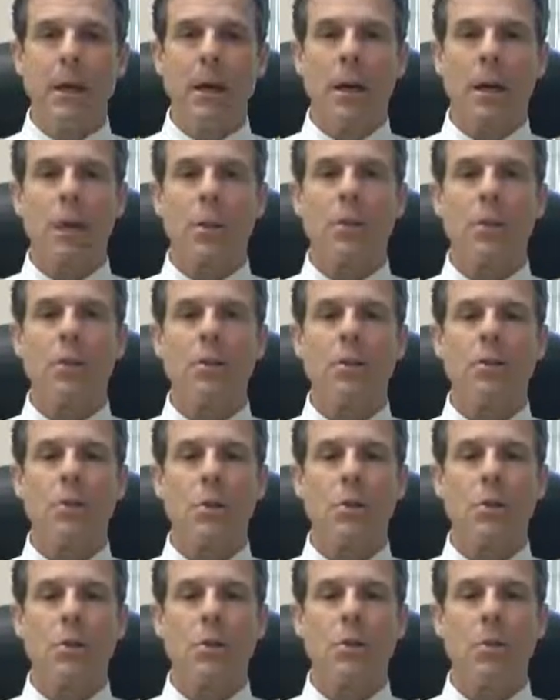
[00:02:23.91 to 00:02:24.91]
Another
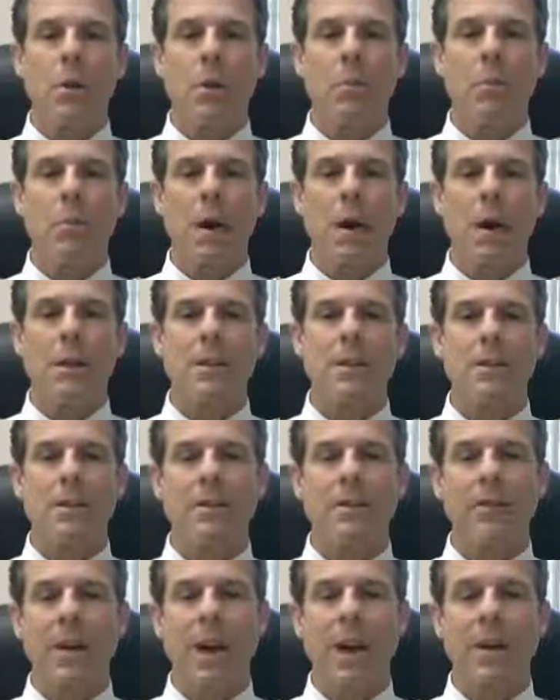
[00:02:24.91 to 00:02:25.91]
concern with soy products is
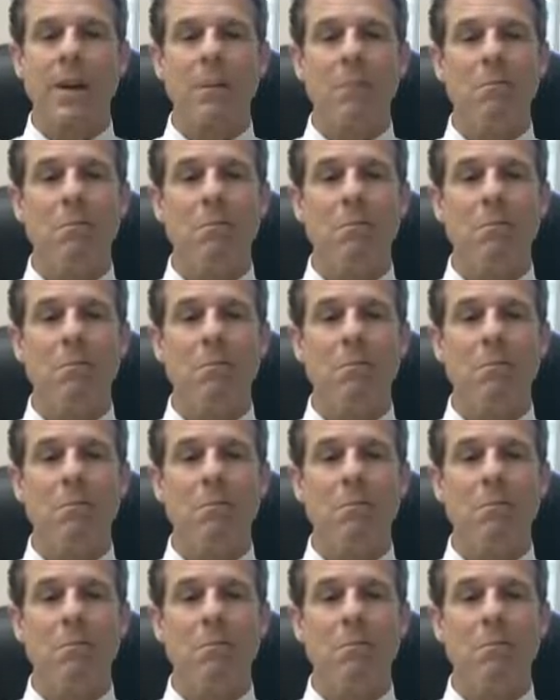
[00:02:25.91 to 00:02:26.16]
the fact that